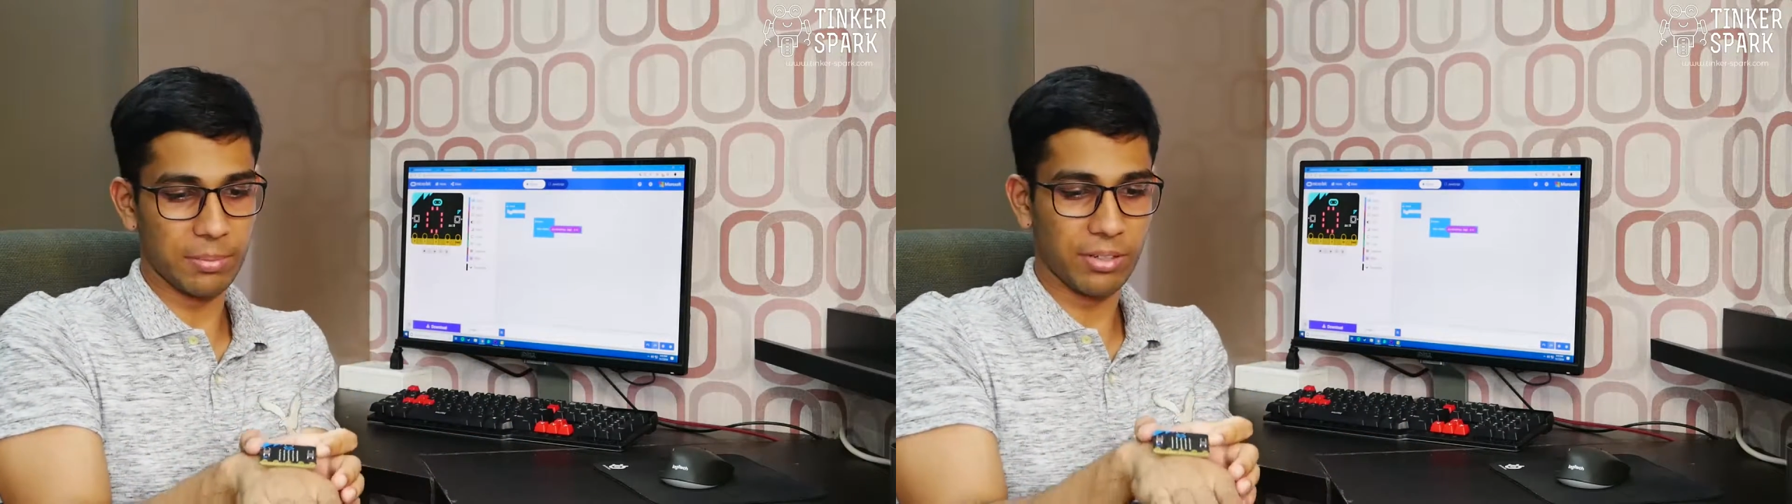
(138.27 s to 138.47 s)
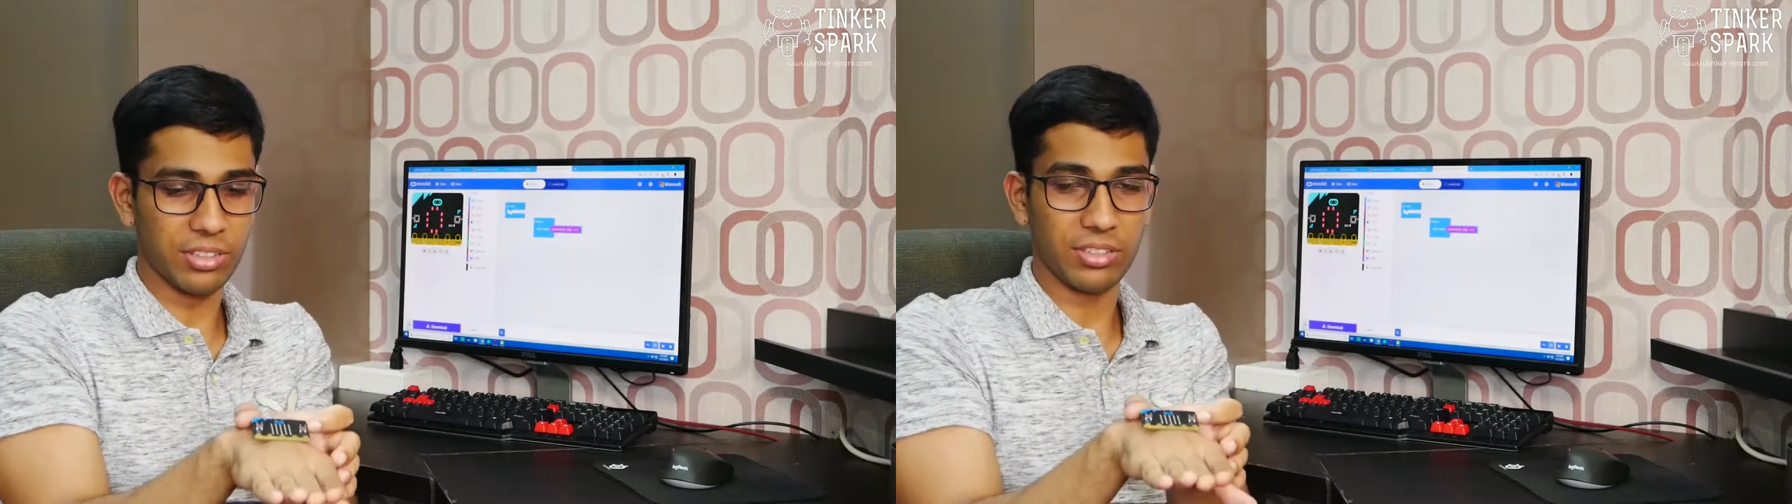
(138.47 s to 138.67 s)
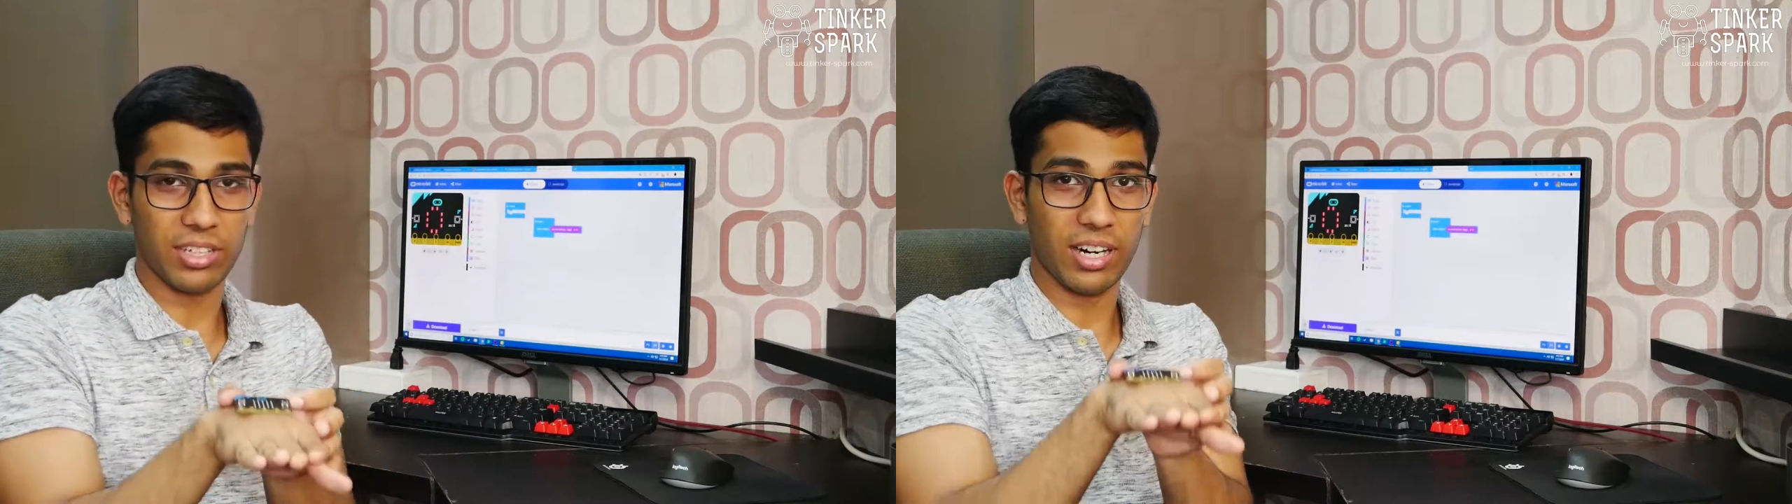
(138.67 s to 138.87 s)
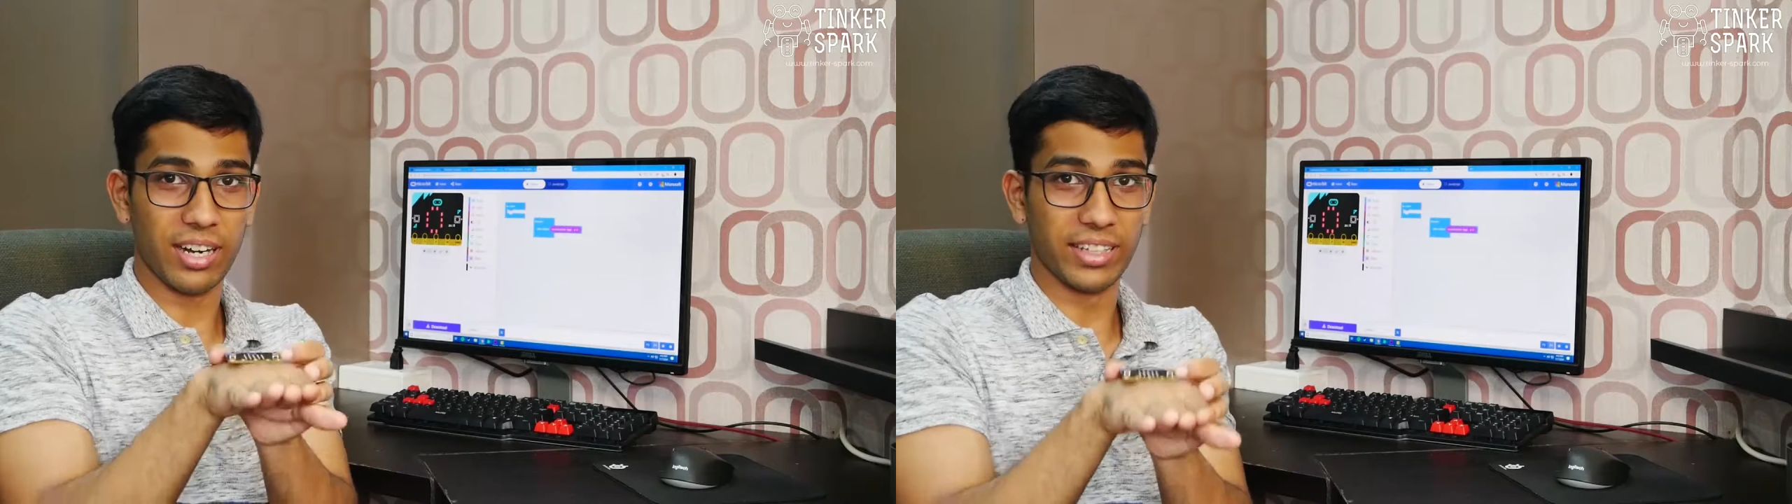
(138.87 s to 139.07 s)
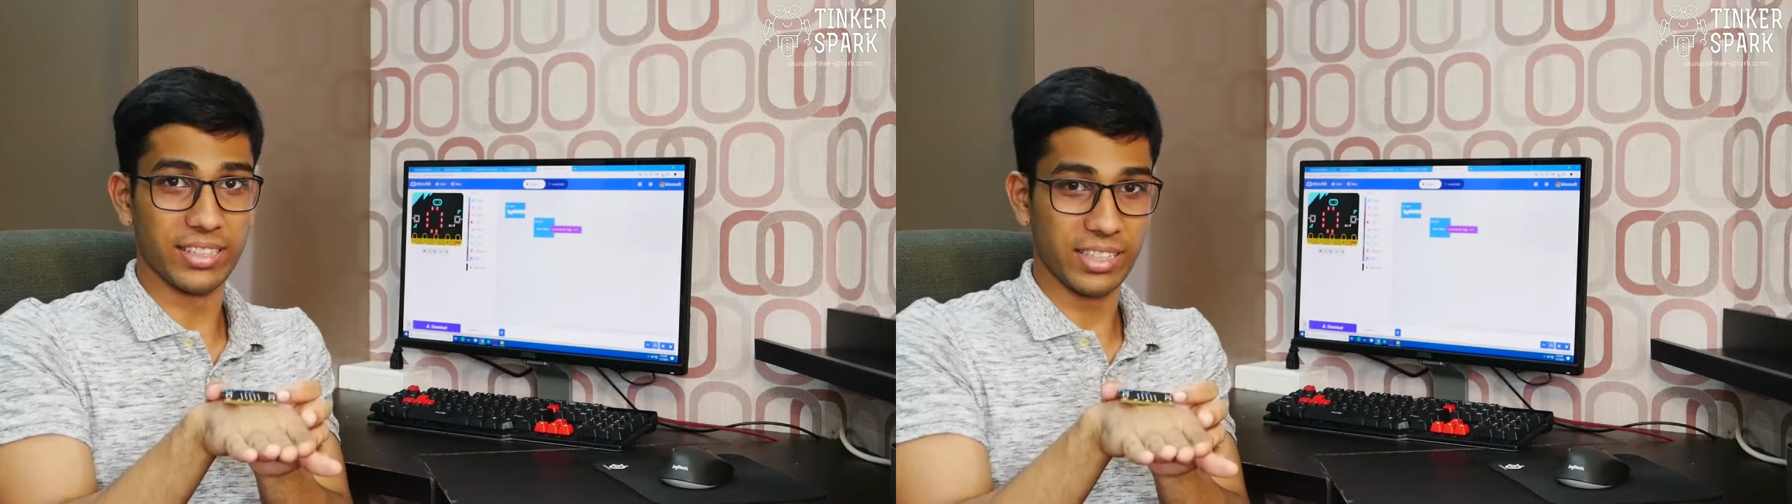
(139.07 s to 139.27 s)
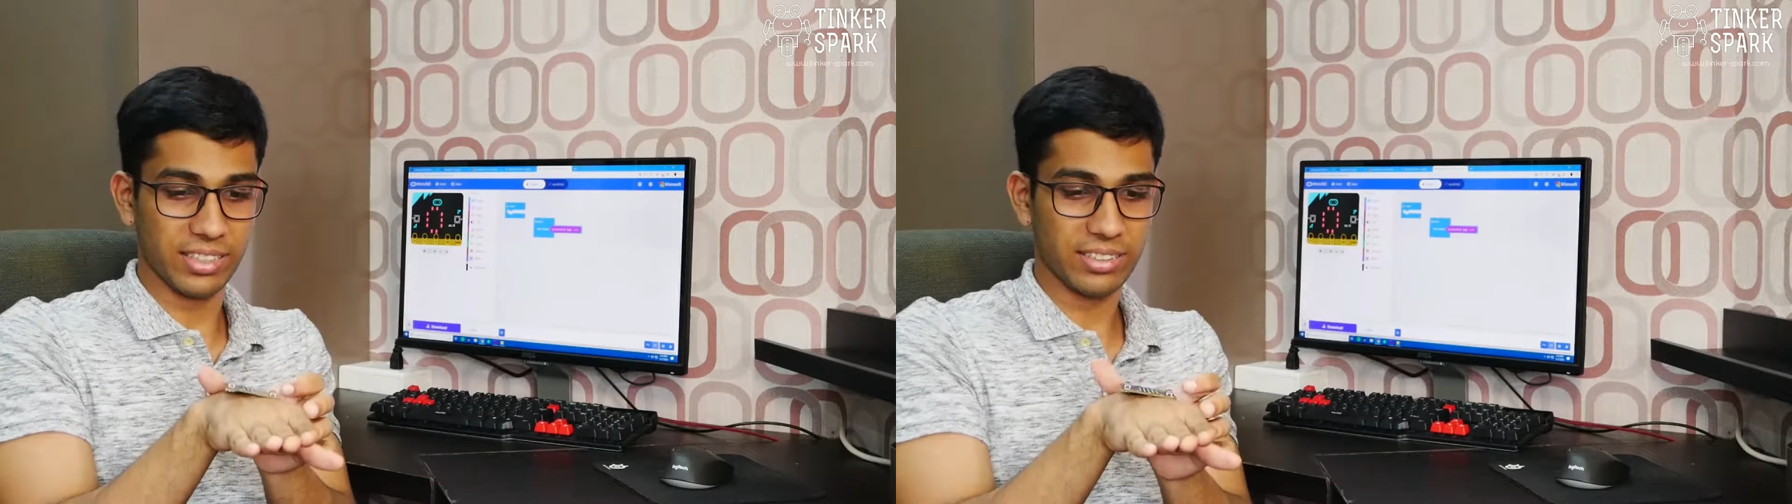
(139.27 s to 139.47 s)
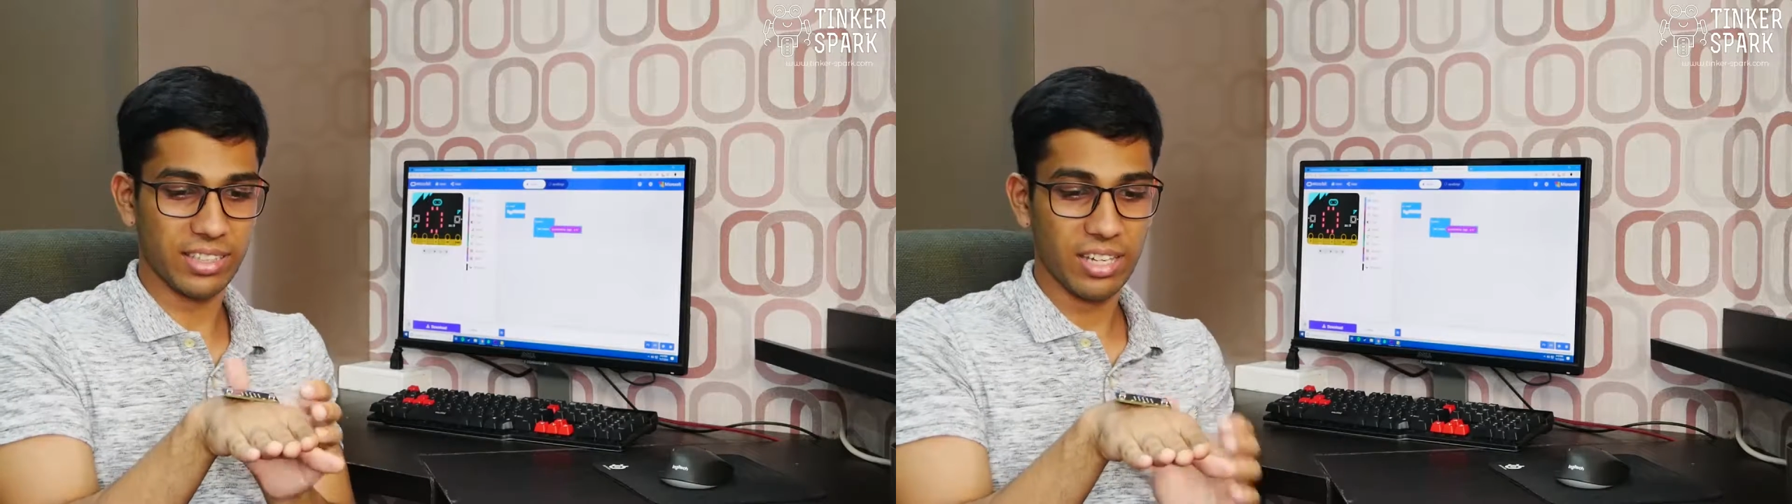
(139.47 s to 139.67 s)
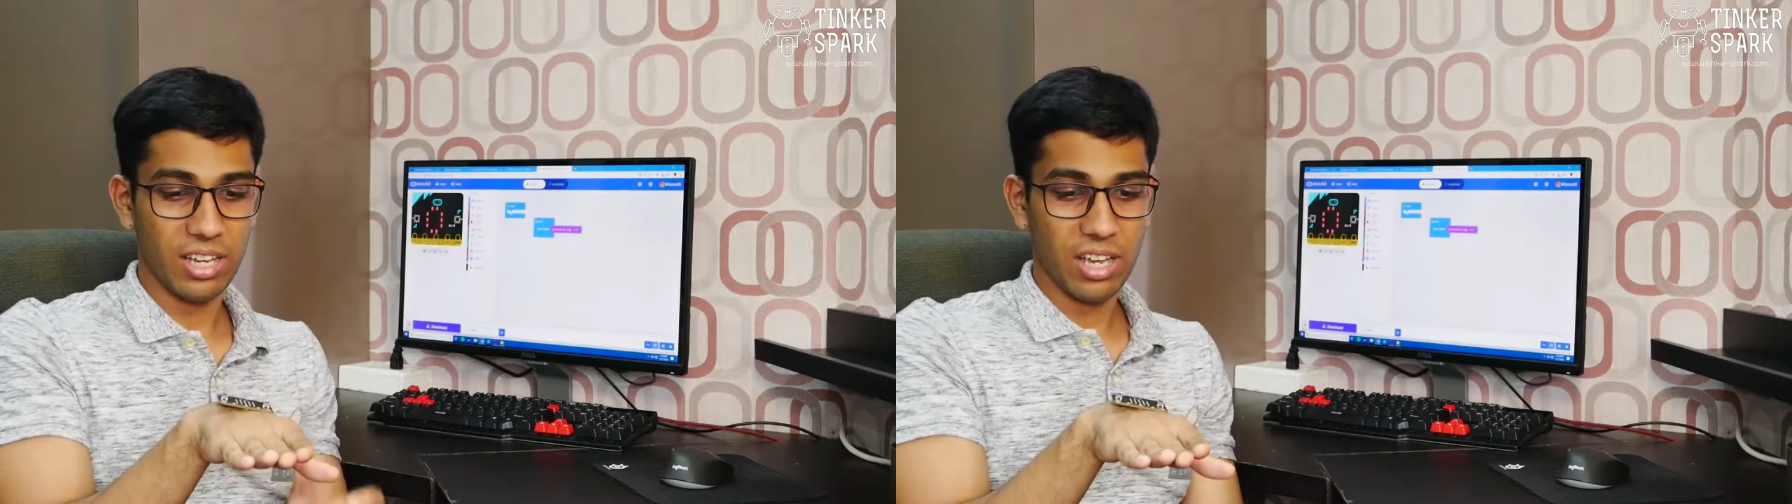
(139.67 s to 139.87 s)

is mounted on the car like this,